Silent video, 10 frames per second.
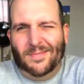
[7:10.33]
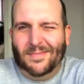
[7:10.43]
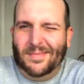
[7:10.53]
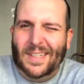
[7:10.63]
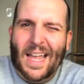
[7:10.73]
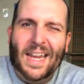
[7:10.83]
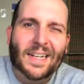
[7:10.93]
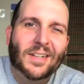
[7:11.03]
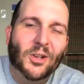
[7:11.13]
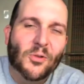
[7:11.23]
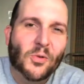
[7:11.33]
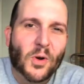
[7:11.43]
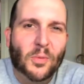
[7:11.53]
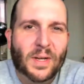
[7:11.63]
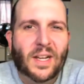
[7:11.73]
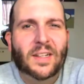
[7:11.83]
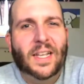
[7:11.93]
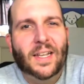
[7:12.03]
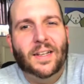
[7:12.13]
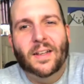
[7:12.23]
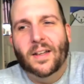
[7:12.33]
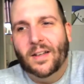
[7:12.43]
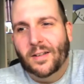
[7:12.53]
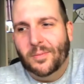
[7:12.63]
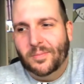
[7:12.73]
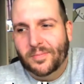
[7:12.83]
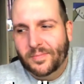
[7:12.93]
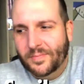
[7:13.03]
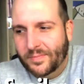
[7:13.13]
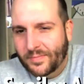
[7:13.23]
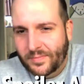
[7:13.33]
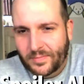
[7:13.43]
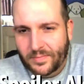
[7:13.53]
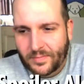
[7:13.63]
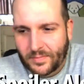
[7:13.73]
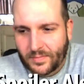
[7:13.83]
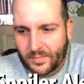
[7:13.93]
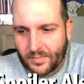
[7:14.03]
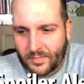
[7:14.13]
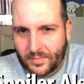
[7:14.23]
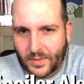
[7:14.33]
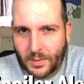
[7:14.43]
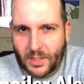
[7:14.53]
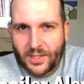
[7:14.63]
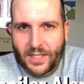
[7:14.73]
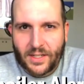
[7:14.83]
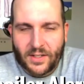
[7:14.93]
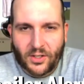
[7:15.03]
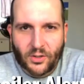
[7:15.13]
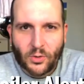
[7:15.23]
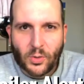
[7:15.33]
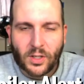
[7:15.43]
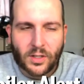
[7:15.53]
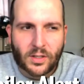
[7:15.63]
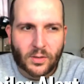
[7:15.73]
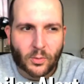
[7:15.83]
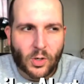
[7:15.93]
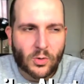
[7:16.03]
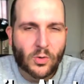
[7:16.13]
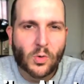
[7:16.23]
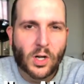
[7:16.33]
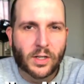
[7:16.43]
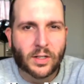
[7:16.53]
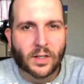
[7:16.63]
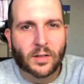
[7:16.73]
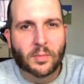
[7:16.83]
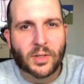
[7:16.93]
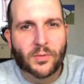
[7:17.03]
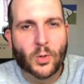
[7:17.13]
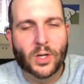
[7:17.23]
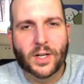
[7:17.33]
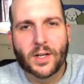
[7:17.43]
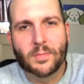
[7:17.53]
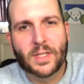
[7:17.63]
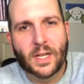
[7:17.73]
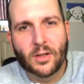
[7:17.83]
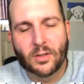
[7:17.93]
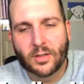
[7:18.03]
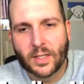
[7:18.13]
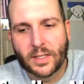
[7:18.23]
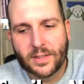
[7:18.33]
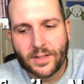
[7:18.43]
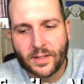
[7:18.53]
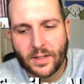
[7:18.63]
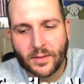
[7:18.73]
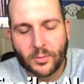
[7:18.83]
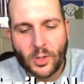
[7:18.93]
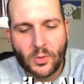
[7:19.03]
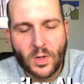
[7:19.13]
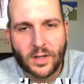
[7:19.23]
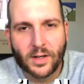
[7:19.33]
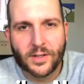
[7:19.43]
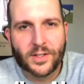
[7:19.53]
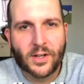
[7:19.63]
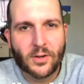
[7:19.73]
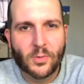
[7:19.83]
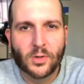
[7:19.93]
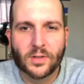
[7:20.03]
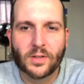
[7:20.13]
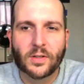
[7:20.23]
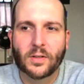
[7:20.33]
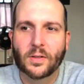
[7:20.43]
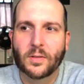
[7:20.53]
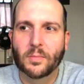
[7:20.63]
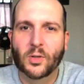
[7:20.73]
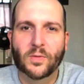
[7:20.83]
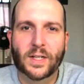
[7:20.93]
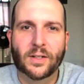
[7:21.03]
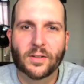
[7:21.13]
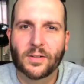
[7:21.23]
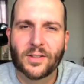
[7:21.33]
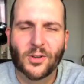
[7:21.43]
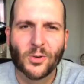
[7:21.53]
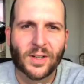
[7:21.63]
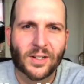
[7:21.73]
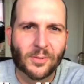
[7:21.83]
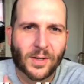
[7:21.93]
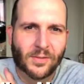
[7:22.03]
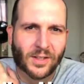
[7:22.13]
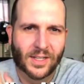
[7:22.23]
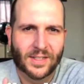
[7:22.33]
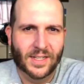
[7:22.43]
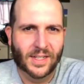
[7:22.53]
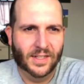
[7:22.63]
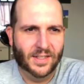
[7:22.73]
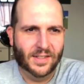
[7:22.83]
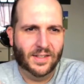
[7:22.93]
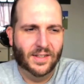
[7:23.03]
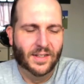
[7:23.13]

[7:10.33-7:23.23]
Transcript: nine. Don't quote me on that. Um, come and see us do uh, Rogue One before it comes out. That's uh, Rogue One, a Star Wars movie or story or whatever they say. It's